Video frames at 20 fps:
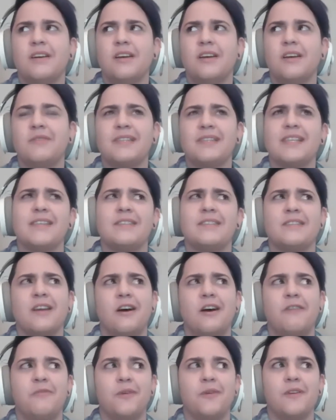want to say
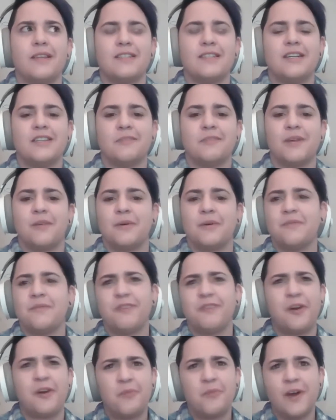software, that's not the right word,
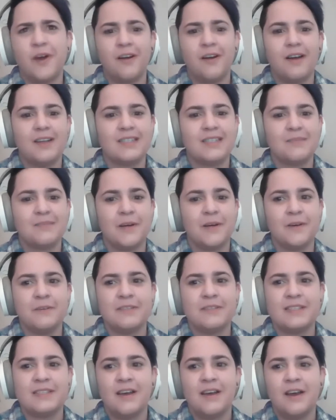firmware, I
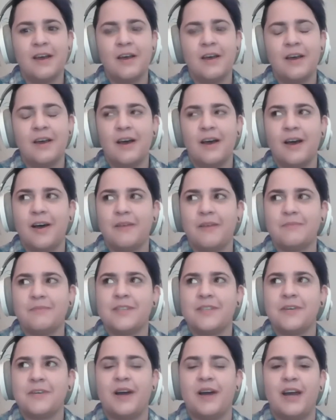suppose.
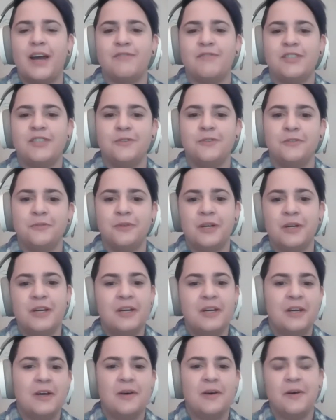So I have to
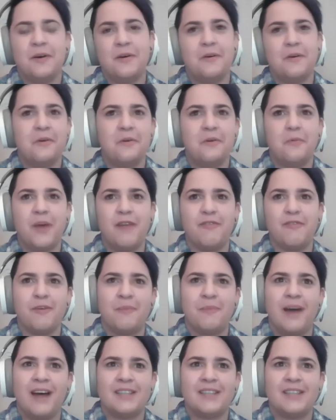wait for
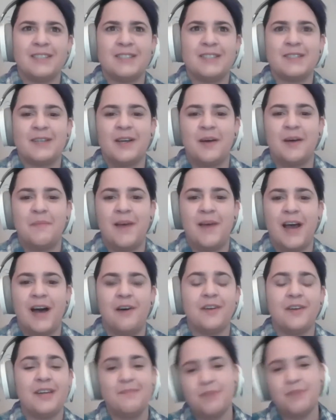patches to come
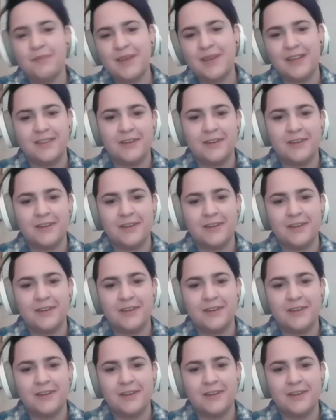out, implement